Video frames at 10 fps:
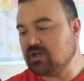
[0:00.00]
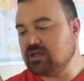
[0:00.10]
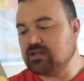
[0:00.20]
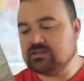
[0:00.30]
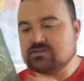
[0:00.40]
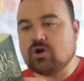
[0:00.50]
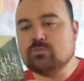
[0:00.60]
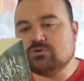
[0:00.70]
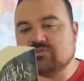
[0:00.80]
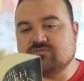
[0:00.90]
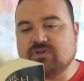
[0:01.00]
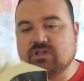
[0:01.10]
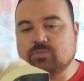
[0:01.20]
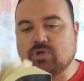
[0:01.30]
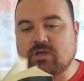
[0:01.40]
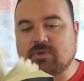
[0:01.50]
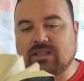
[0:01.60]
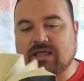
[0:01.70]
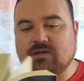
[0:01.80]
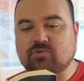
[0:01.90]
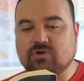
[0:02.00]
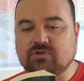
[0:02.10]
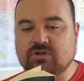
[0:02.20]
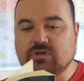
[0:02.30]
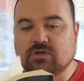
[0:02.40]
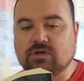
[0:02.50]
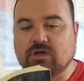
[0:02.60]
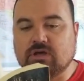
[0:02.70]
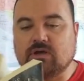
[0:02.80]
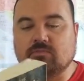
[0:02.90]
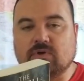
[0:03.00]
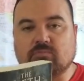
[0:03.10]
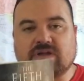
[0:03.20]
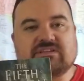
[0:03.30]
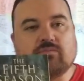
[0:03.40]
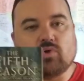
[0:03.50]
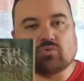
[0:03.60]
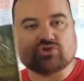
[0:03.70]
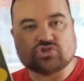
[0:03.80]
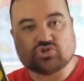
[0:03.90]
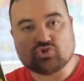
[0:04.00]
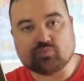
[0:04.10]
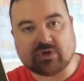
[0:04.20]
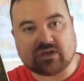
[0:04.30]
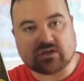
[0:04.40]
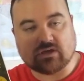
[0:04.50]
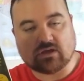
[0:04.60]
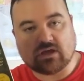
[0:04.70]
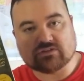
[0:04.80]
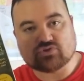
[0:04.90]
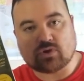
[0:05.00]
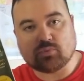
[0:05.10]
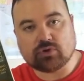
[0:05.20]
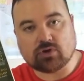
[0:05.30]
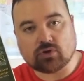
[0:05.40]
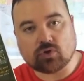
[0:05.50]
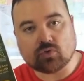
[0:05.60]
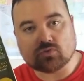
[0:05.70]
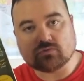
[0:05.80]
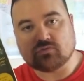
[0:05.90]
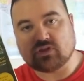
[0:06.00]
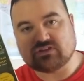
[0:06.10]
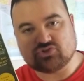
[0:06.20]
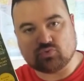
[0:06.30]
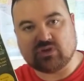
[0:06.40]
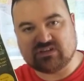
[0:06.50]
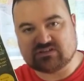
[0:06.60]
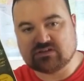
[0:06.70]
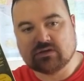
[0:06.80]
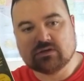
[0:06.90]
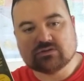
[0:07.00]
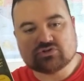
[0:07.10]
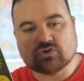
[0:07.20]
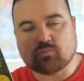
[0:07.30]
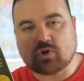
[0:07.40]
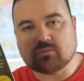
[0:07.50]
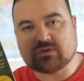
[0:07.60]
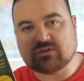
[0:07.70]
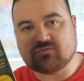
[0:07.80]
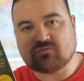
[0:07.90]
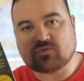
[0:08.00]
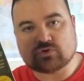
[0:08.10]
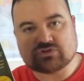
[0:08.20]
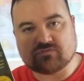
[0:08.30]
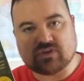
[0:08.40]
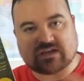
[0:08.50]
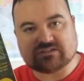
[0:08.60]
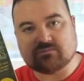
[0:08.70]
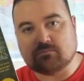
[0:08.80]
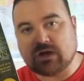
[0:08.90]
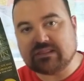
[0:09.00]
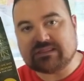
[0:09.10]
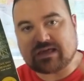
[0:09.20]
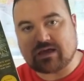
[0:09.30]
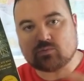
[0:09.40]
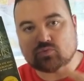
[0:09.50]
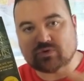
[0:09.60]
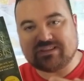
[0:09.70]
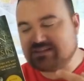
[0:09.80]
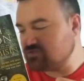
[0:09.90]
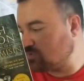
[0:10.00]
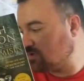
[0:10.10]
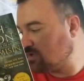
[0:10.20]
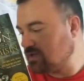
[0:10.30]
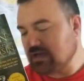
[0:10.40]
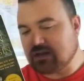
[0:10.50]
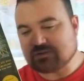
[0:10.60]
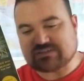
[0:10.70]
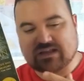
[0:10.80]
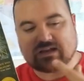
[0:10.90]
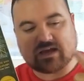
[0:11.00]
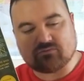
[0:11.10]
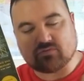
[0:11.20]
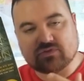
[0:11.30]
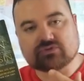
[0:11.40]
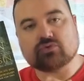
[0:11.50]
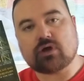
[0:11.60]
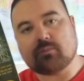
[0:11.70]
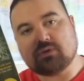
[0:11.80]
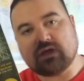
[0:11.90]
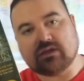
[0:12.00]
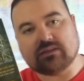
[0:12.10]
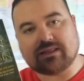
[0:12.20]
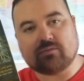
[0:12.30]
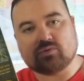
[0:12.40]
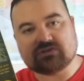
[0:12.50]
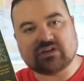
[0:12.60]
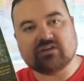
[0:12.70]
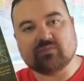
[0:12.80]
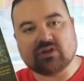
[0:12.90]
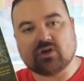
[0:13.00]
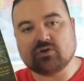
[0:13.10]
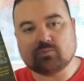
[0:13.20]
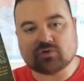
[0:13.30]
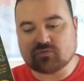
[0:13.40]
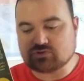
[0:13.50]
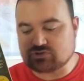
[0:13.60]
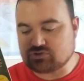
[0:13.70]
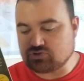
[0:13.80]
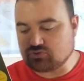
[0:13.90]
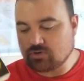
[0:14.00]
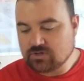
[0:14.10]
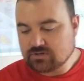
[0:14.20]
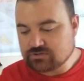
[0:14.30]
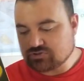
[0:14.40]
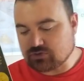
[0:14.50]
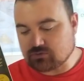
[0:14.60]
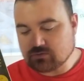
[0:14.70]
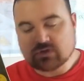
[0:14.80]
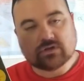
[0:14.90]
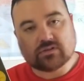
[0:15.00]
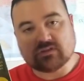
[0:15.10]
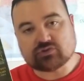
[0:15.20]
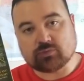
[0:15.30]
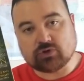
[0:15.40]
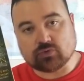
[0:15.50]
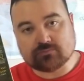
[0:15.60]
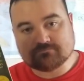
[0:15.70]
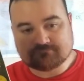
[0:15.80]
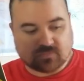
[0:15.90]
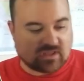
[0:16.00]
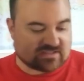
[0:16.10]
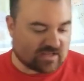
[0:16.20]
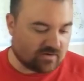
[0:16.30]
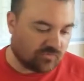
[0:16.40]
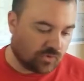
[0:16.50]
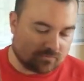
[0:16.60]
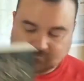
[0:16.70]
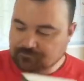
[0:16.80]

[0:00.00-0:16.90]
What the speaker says: It is almost available at my library. My TBR was just too big, and so I put it on hold for like 2 weeks. So probably first of next month, I will read this one. And I'm excited. I have a physical copy, and the library is going to give me the audiobook version too. So this will be cool. Excited for it.